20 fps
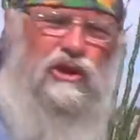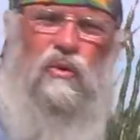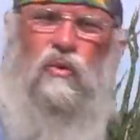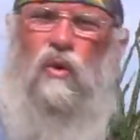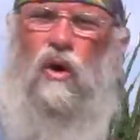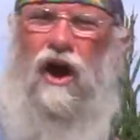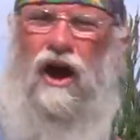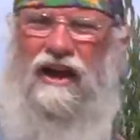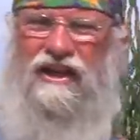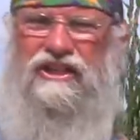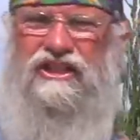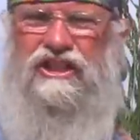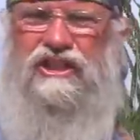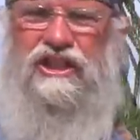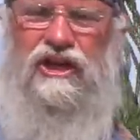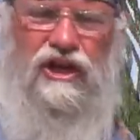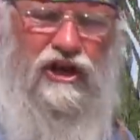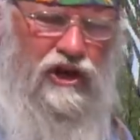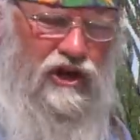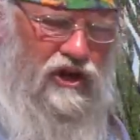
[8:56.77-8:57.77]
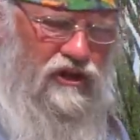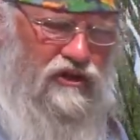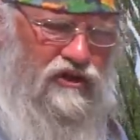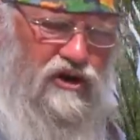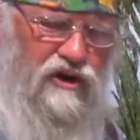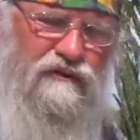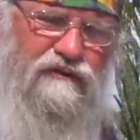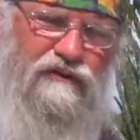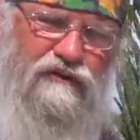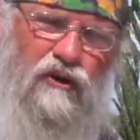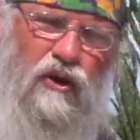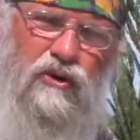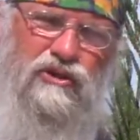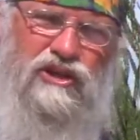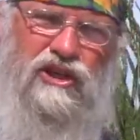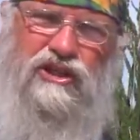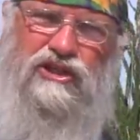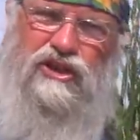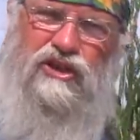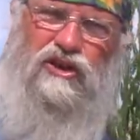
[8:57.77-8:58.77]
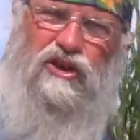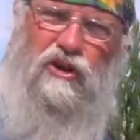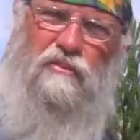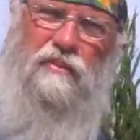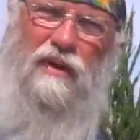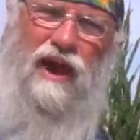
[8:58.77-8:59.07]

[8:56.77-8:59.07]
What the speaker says: to watch your voltage of your